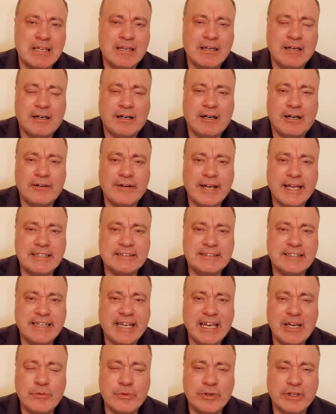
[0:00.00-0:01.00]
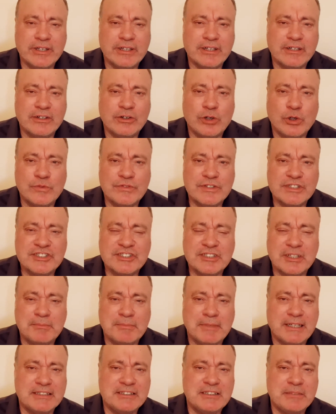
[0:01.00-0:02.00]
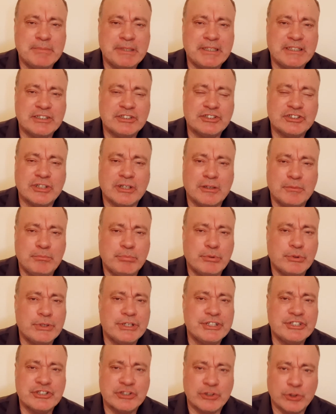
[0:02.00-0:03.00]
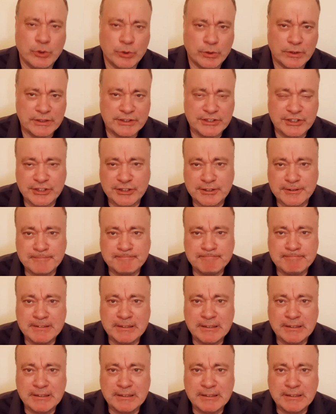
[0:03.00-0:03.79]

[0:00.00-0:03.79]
Alright, today we're going to go over some diminished bridge chords.